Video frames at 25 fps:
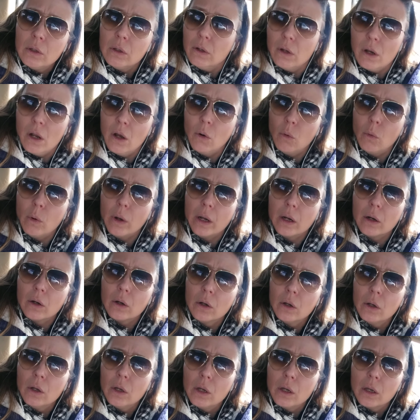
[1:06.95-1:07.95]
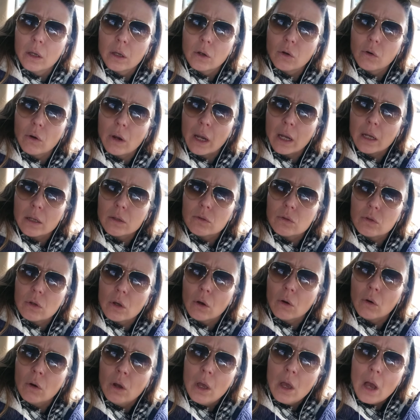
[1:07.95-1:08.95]
Nowhere. Great,
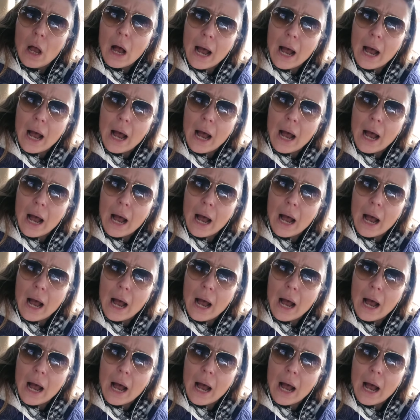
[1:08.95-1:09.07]
so